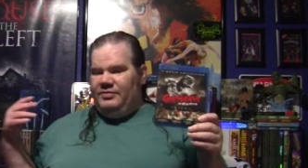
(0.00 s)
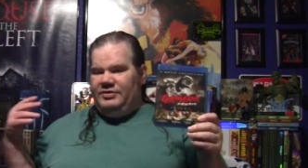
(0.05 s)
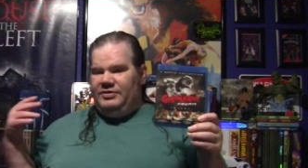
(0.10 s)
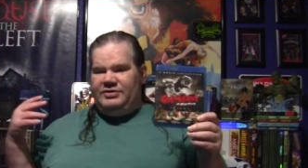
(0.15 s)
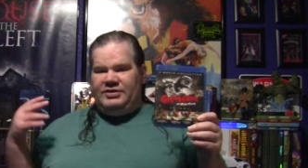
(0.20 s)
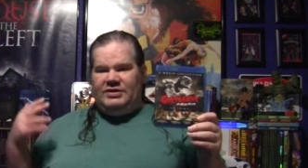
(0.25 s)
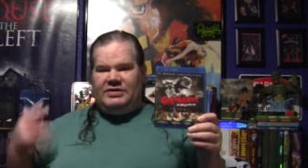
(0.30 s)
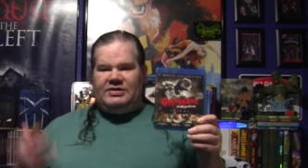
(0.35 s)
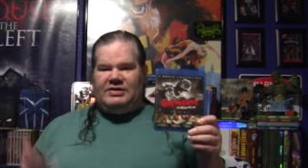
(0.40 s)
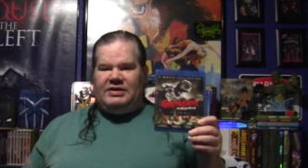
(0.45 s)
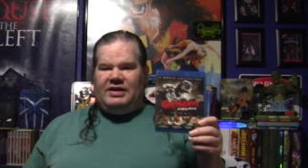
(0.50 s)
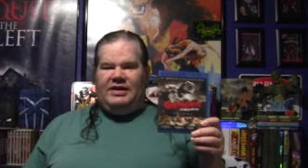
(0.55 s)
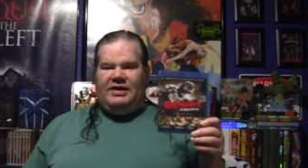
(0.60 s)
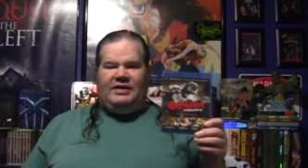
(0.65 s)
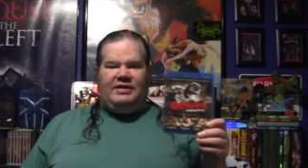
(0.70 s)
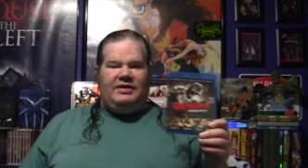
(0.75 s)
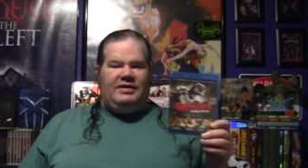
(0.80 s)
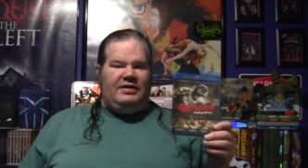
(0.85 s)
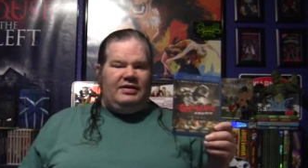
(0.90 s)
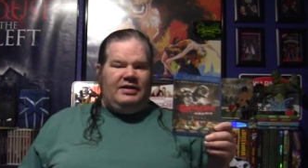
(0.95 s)
Just
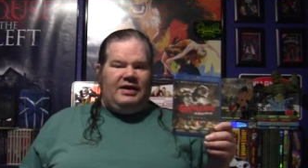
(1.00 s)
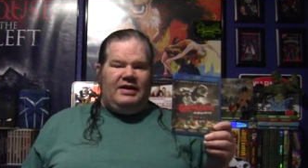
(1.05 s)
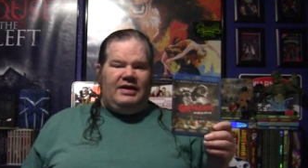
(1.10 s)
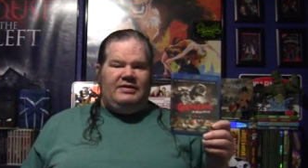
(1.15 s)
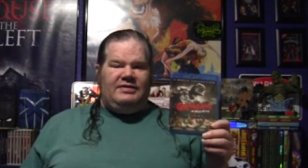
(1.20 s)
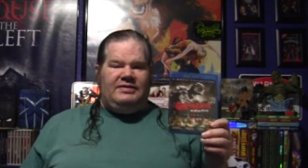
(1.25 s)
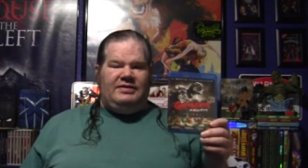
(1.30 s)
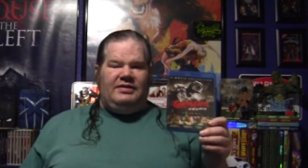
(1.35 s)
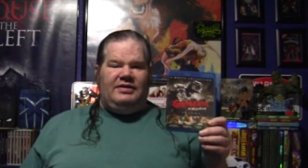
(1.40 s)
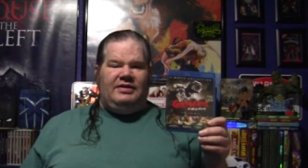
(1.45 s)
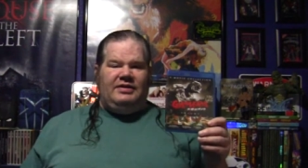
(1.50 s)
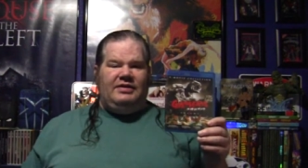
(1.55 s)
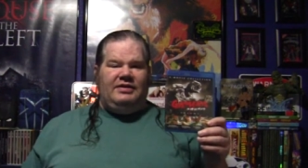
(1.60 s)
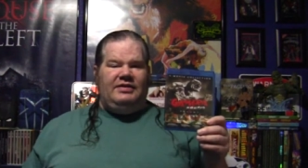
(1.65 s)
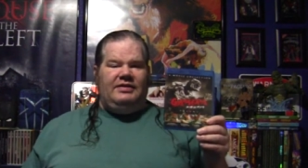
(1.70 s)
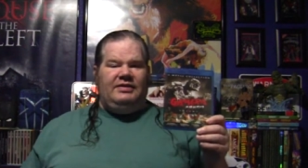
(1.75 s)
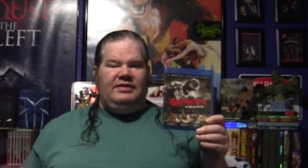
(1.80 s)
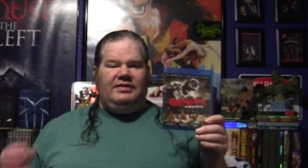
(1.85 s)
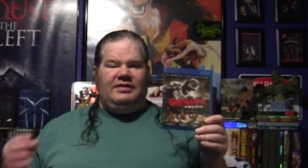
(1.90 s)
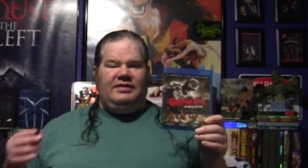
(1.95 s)
like
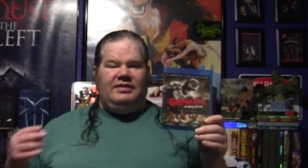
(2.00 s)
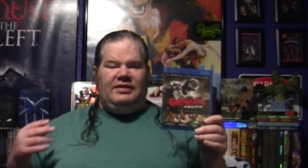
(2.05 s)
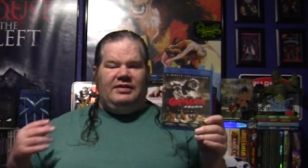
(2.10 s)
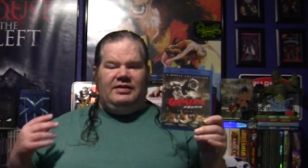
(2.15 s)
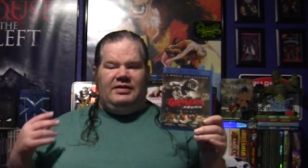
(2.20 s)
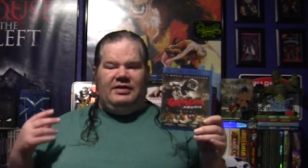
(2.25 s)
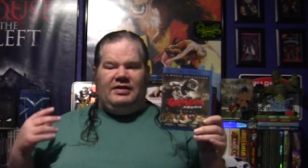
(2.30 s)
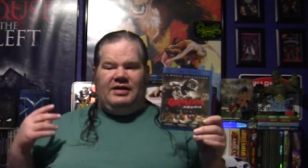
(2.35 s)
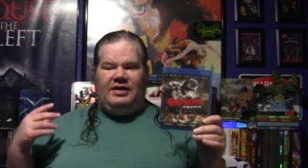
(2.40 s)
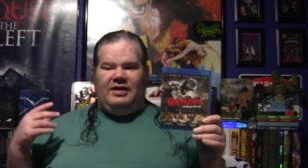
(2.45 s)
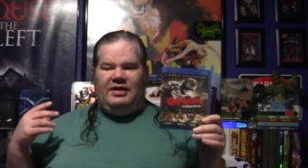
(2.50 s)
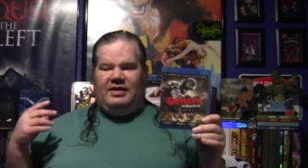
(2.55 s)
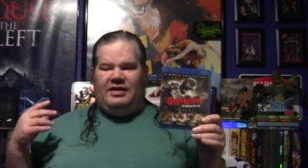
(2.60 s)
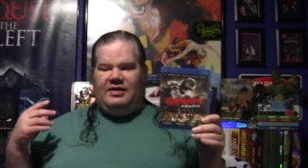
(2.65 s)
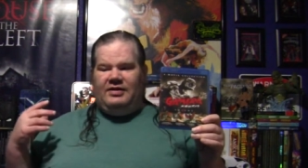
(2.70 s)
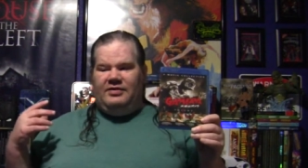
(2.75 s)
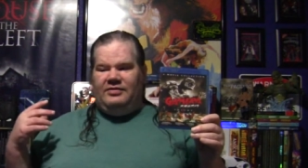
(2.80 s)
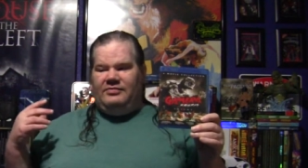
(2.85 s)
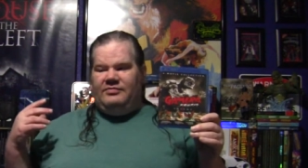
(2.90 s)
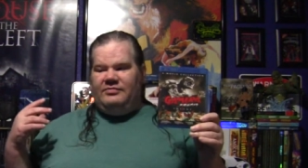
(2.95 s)
Godzilla.
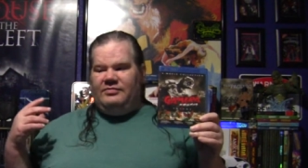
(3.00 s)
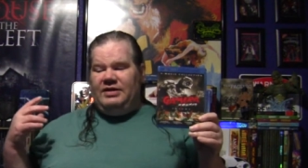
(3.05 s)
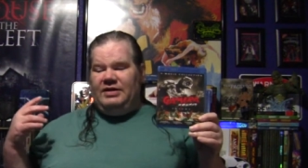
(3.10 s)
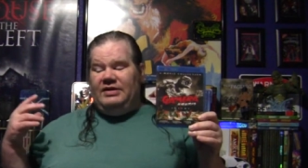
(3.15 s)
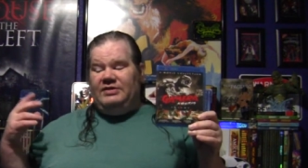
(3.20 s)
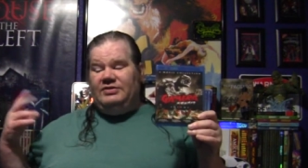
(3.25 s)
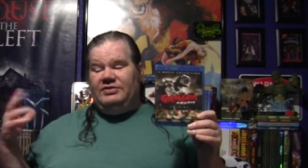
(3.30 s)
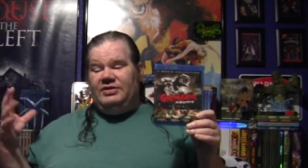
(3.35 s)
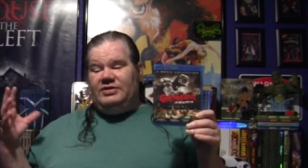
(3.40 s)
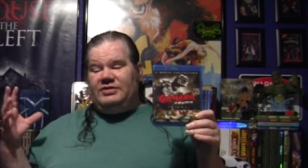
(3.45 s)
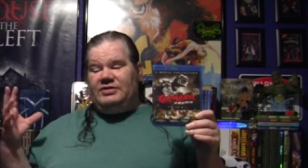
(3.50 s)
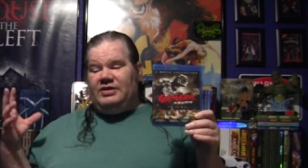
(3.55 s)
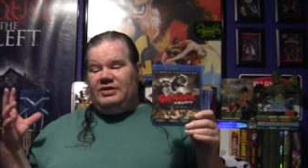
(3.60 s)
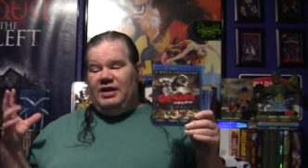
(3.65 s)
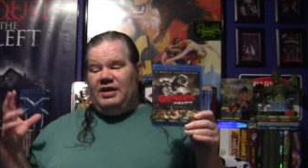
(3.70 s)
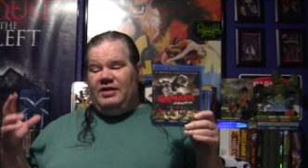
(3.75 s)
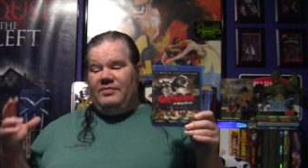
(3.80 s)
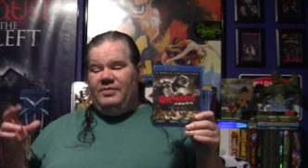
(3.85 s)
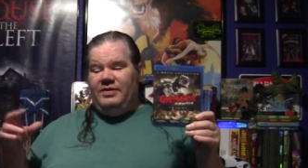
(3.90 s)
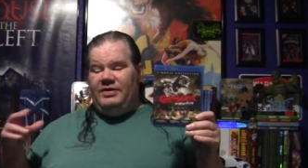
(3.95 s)
Not just
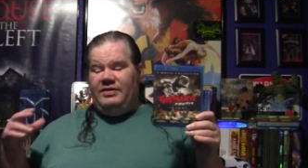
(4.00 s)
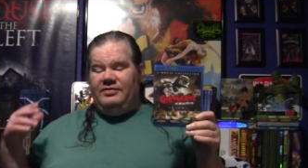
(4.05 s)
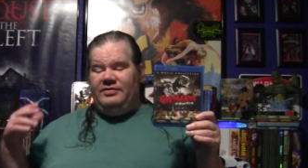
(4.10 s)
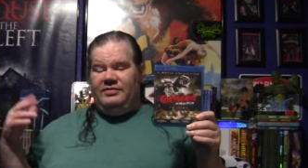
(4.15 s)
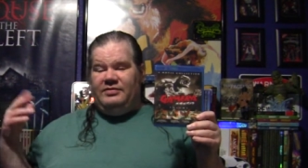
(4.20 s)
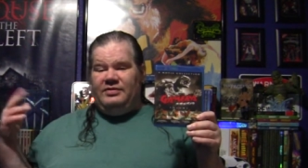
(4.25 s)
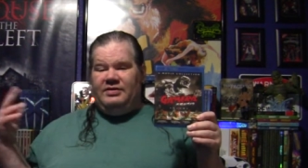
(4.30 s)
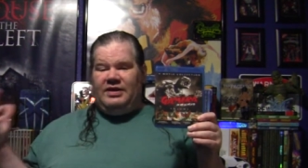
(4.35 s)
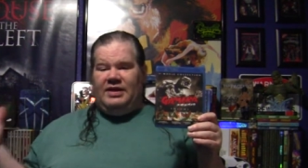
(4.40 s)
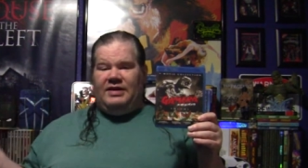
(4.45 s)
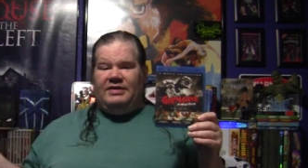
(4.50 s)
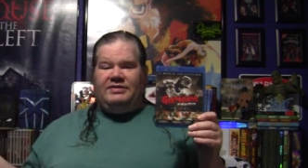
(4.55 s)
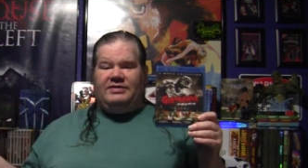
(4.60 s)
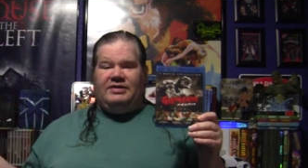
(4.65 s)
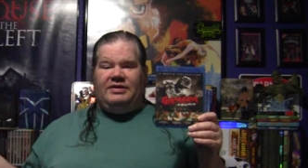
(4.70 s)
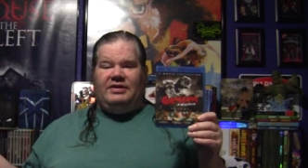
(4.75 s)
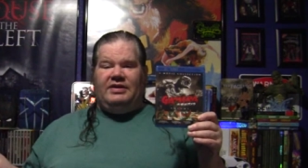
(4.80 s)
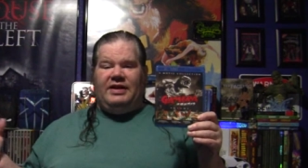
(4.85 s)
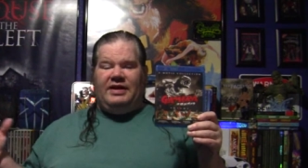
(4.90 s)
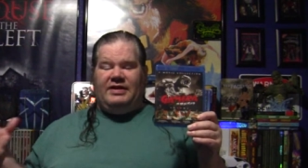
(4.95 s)
like, but
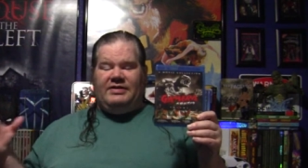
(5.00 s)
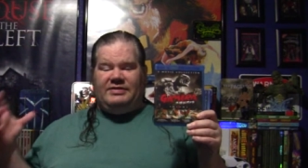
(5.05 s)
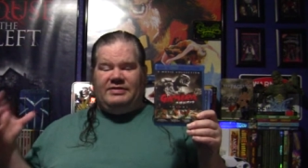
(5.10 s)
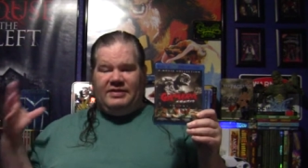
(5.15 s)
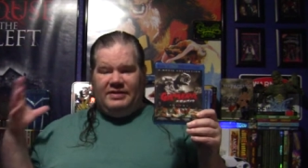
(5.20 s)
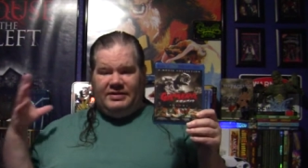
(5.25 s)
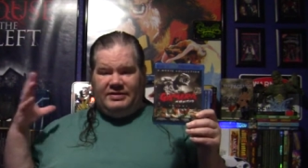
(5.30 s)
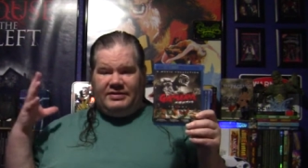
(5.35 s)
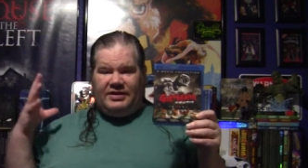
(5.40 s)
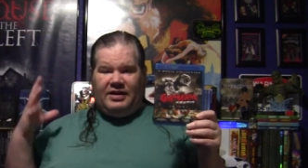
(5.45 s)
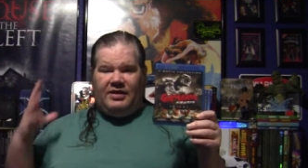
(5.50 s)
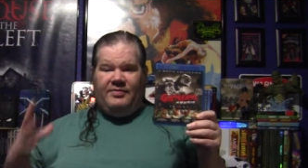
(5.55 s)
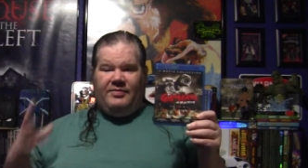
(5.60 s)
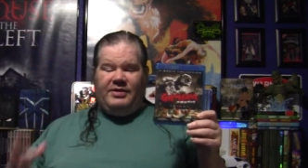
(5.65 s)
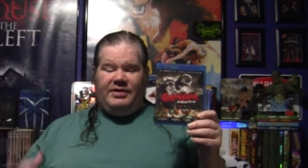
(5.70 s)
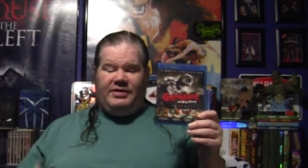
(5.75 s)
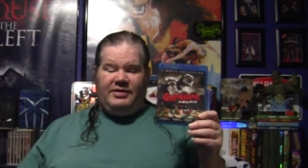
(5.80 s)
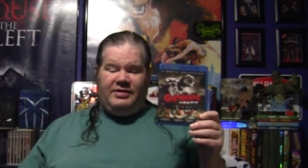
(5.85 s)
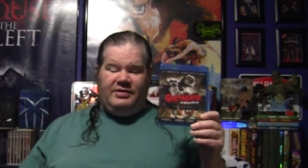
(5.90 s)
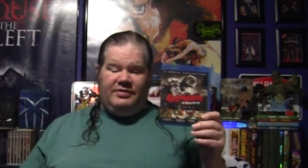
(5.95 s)
Godzilla has the
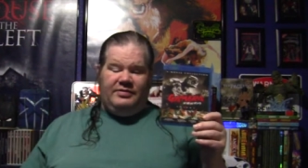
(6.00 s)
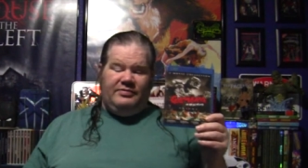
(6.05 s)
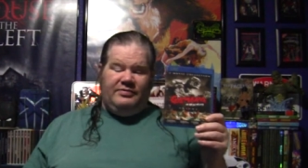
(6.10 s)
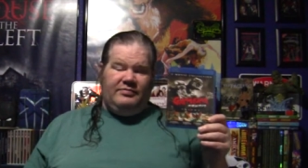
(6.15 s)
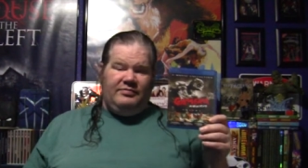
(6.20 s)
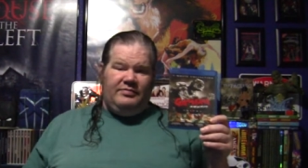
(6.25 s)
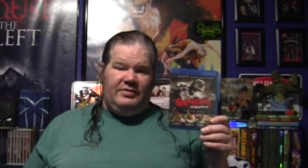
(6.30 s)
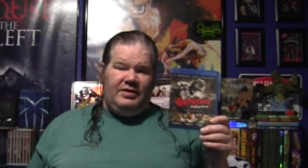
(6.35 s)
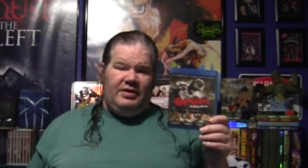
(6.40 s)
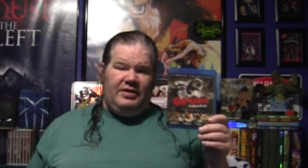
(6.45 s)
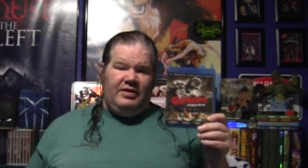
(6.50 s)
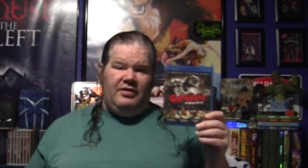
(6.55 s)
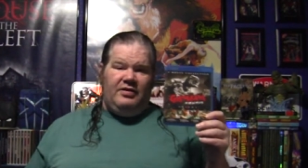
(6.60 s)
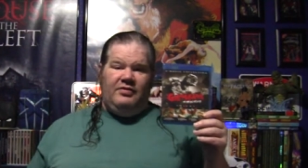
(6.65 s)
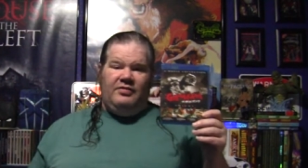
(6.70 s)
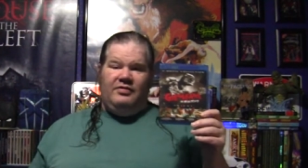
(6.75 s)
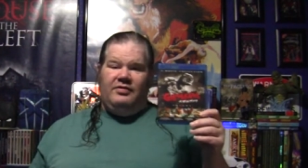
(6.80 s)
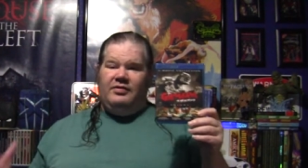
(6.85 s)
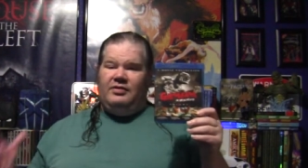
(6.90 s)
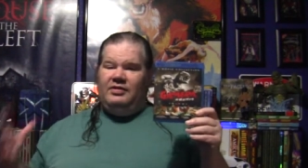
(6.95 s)
atomic, you
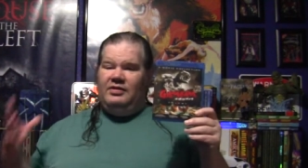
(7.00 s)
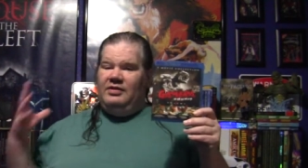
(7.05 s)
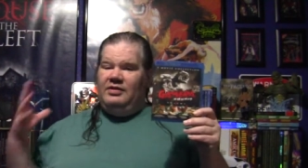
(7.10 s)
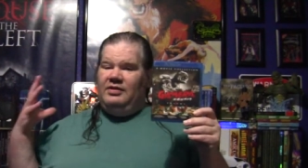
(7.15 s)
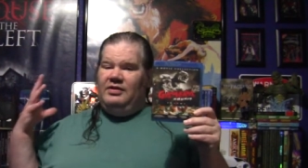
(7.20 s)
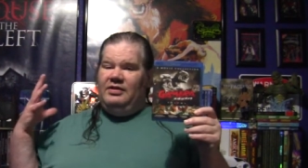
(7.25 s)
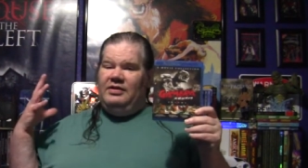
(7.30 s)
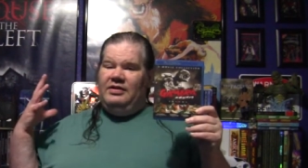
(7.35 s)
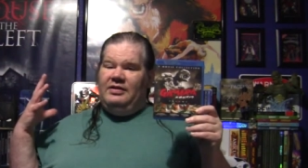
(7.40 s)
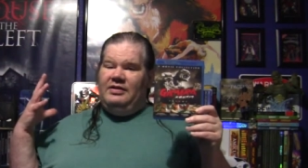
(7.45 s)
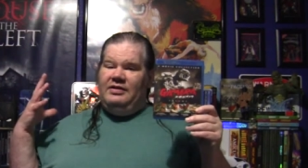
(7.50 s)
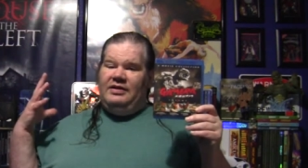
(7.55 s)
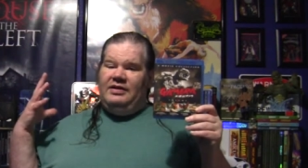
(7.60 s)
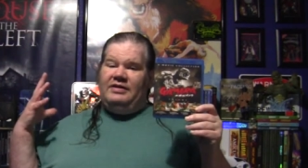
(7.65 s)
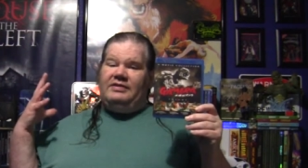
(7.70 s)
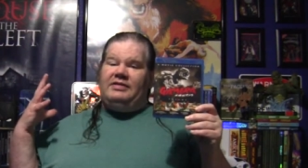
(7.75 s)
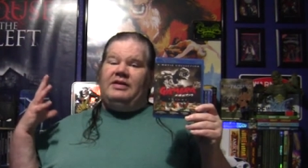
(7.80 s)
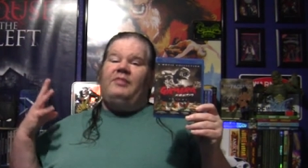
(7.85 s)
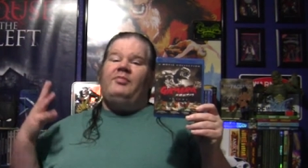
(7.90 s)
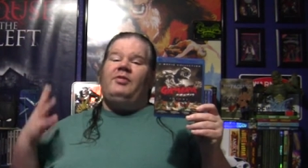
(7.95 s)
know,
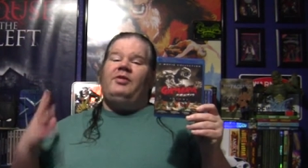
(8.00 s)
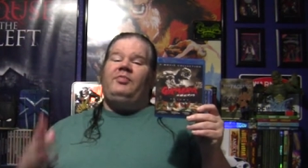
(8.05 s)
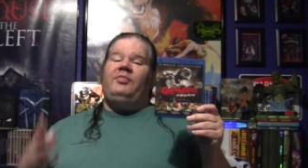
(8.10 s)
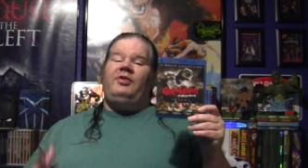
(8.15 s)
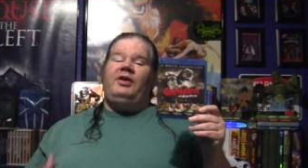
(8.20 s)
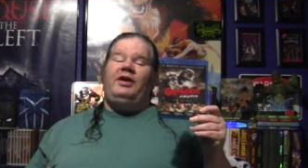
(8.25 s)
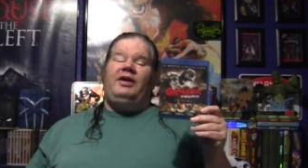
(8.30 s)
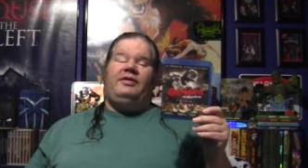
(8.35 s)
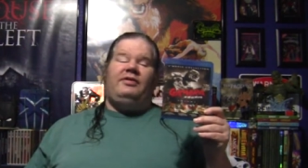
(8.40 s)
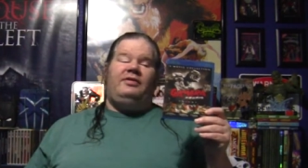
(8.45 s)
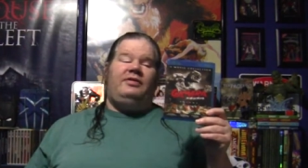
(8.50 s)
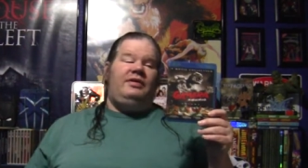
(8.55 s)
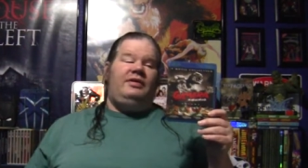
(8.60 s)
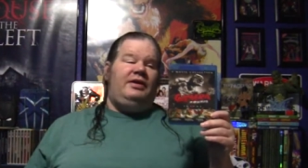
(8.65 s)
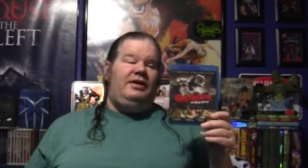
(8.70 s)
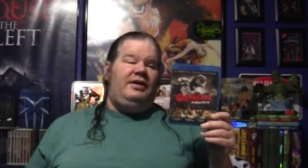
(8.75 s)
the atomic breath.